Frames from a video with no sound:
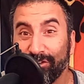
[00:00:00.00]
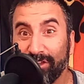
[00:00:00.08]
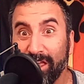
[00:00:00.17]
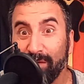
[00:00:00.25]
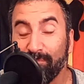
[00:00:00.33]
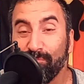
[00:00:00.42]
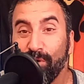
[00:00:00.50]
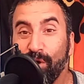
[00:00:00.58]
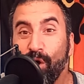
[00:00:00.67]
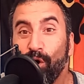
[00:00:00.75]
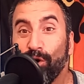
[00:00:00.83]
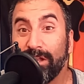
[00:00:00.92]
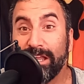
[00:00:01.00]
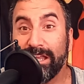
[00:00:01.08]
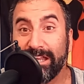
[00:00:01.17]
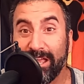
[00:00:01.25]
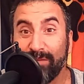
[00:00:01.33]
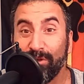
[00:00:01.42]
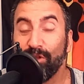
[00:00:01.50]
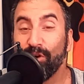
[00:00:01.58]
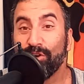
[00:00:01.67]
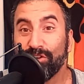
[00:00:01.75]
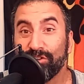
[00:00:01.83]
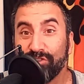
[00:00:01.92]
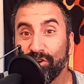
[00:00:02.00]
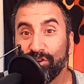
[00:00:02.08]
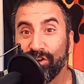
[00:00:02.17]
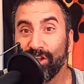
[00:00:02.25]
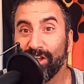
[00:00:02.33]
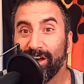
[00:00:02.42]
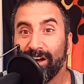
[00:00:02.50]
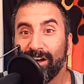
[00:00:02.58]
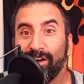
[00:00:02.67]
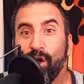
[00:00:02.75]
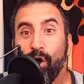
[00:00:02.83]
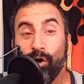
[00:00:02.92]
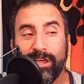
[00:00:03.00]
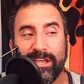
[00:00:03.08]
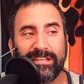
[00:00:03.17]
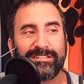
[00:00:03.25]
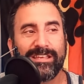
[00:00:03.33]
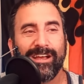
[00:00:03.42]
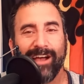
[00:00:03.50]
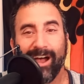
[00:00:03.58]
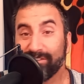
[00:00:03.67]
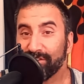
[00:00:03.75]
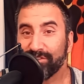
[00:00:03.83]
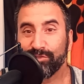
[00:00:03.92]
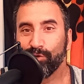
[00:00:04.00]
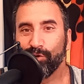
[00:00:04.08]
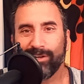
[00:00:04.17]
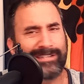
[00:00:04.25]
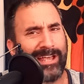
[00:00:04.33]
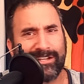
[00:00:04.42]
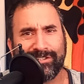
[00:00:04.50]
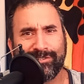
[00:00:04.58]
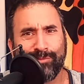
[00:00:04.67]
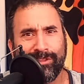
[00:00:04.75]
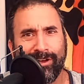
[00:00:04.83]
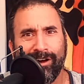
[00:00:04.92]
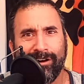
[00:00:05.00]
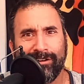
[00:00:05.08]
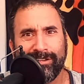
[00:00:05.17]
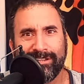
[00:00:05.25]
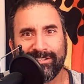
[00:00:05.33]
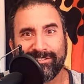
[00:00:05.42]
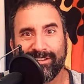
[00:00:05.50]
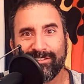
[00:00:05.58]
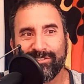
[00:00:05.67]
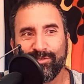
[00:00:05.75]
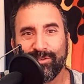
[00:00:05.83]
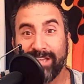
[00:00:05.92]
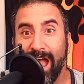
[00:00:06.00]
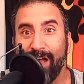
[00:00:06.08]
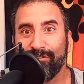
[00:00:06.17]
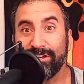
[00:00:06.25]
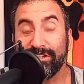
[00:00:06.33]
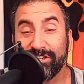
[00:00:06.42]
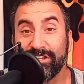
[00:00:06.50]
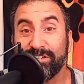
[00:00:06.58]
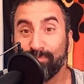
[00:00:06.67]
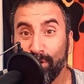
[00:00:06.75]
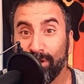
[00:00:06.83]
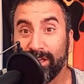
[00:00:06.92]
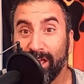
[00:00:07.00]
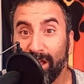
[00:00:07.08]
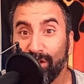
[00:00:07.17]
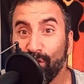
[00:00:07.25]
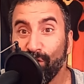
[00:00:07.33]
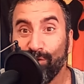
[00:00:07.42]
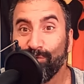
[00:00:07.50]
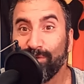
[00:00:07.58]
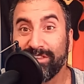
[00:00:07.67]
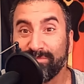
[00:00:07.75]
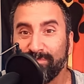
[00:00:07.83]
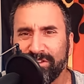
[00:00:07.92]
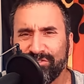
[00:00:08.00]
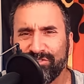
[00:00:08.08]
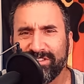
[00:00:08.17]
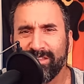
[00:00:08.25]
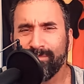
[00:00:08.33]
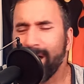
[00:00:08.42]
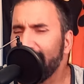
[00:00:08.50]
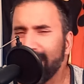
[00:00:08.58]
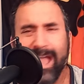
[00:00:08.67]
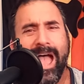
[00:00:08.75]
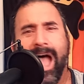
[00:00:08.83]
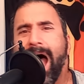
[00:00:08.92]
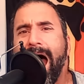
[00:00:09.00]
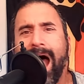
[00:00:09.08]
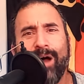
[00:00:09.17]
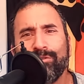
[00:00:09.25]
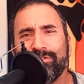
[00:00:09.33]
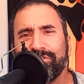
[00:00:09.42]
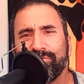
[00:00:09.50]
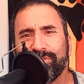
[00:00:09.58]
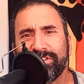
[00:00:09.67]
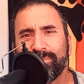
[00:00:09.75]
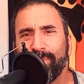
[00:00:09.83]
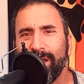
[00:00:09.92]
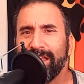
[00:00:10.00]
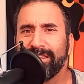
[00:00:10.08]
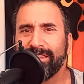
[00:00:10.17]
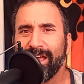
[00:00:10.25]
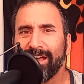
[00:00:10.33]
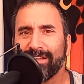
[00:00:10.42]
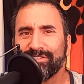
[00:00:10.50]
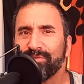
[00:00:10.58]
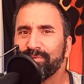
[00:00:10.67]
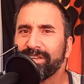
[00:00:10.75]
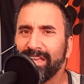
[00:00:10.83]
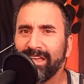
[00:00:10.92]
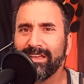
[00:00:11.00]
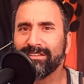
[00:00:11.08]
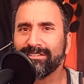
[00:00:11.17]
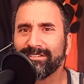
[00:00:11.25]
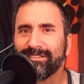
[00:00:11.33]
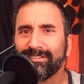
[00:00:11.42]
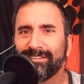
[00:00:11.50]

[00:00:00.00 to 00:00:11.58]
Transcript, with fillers: on him, or leading him along on a dog collar, or he's, as I saw, attached with a harness to a carriage and he's pulling it along with his mistress in the back. How do you explain that to a kid?